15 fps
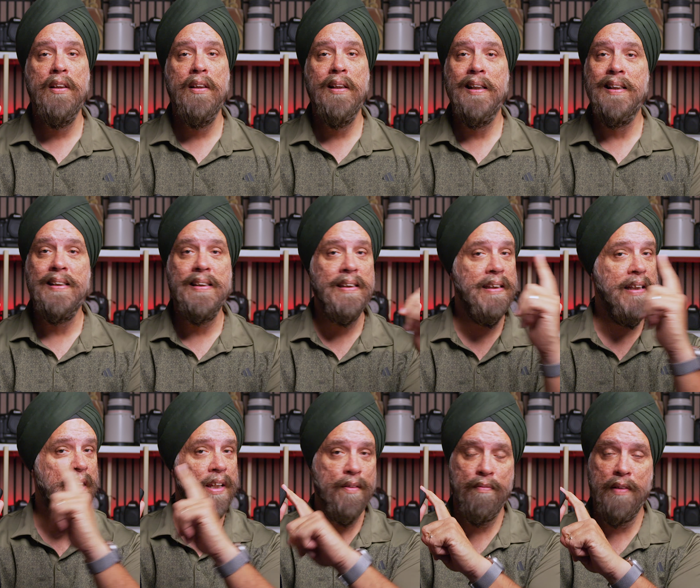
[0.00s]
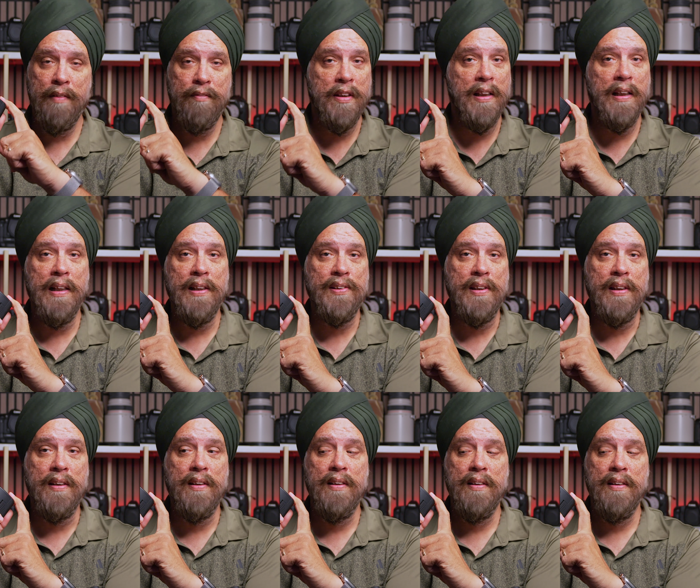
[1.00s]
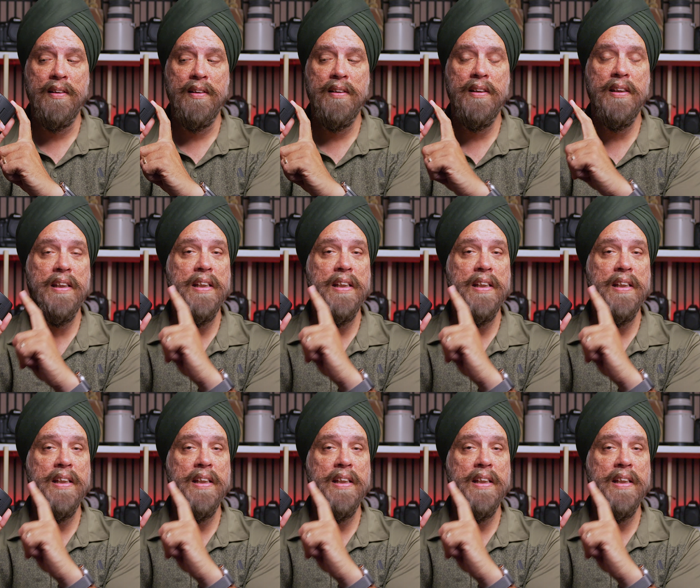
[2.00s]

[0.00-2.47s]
It's not a 5D Classic. It